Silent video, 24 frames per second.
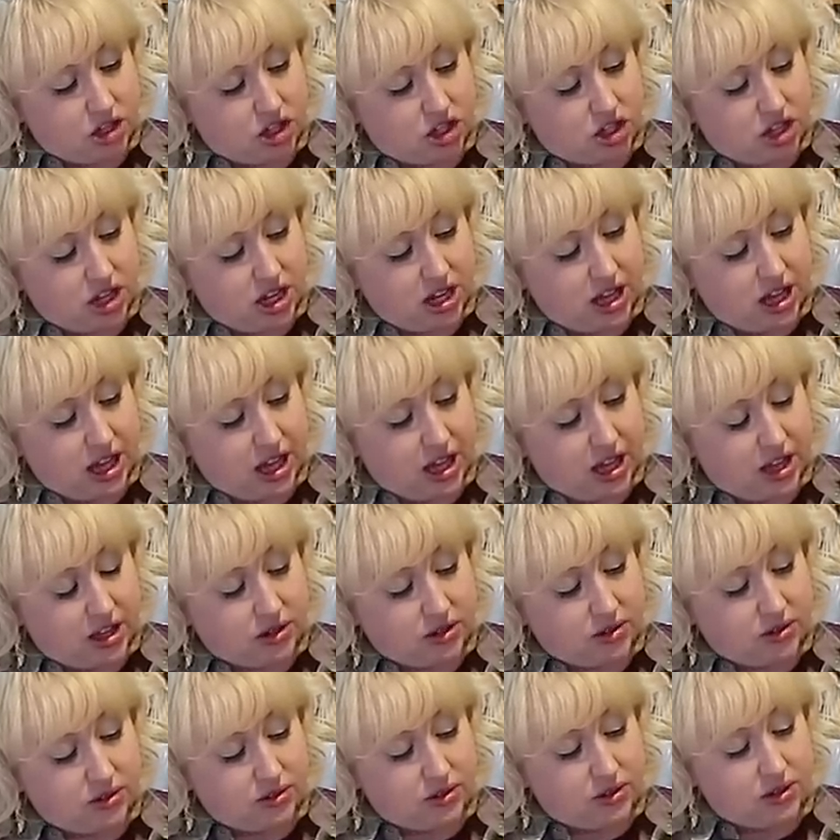She
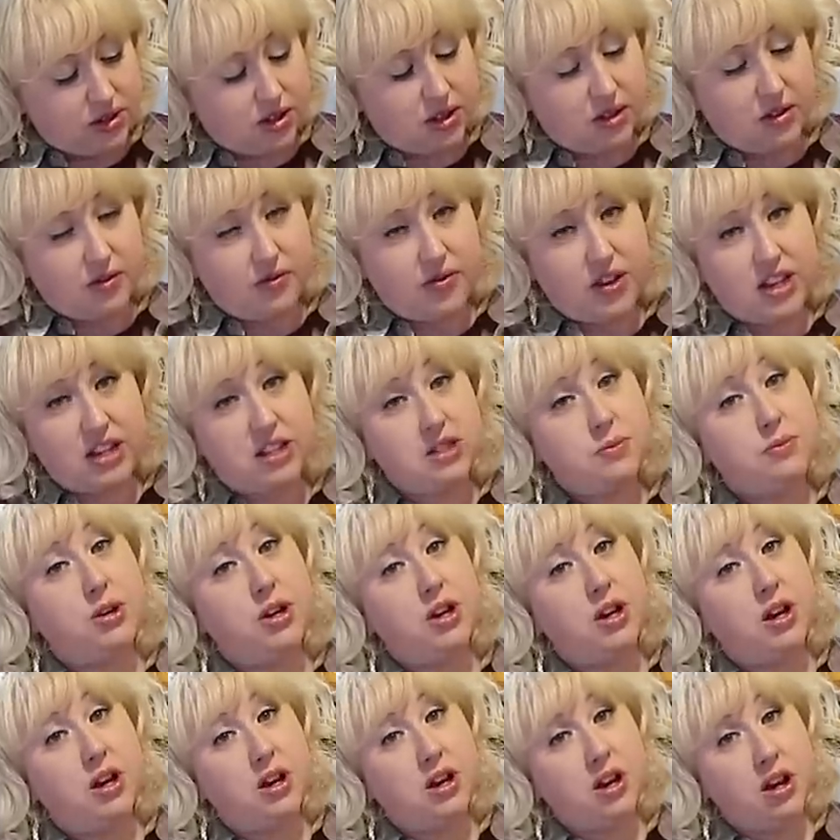handles the
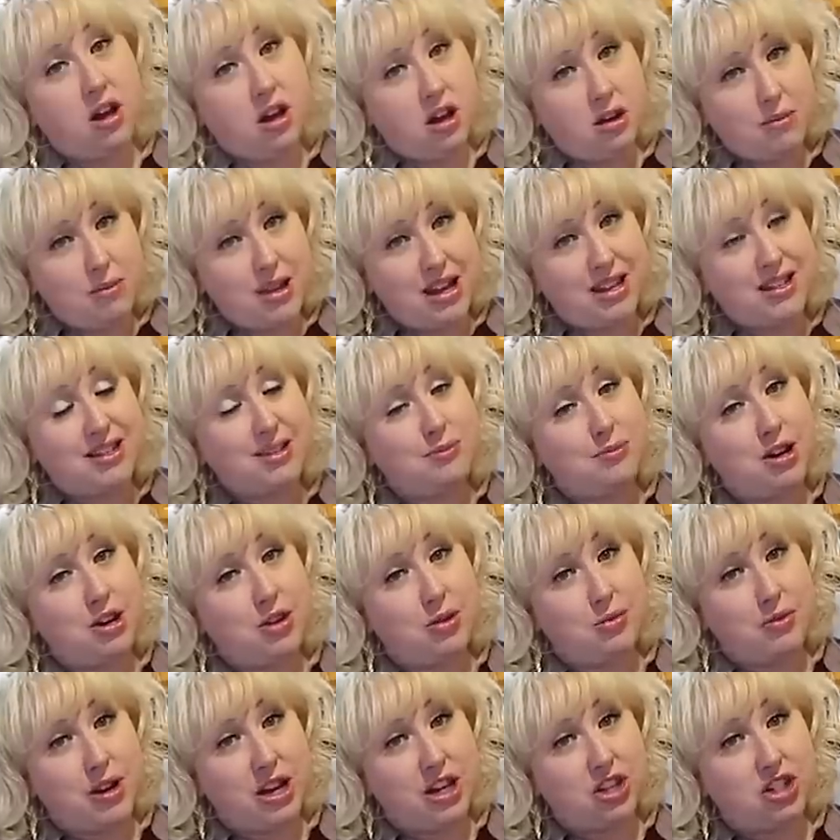Facebook comment
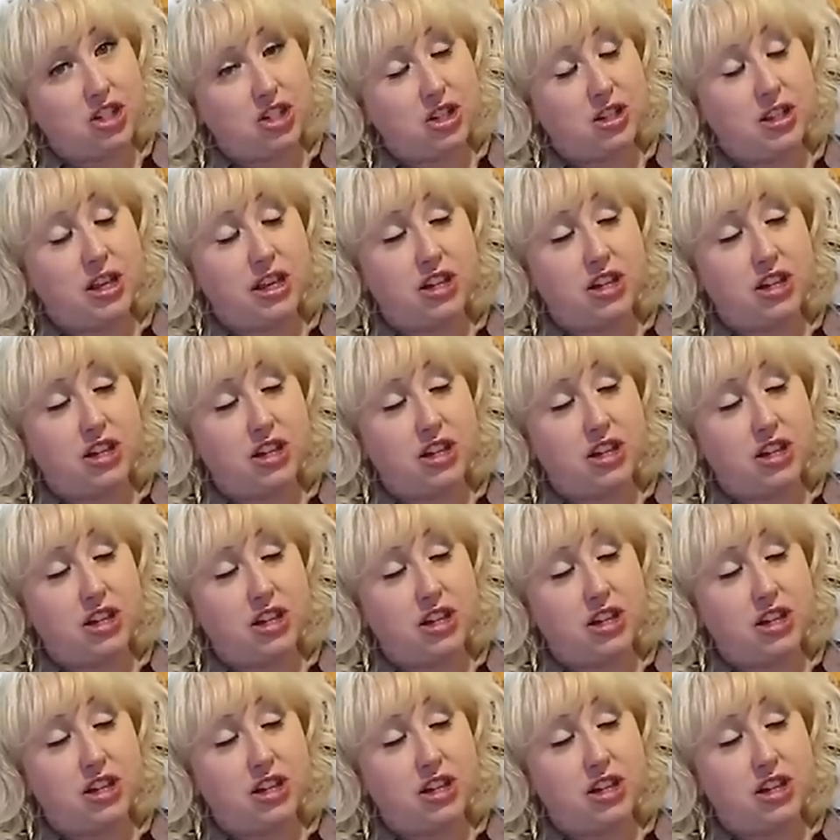moderation.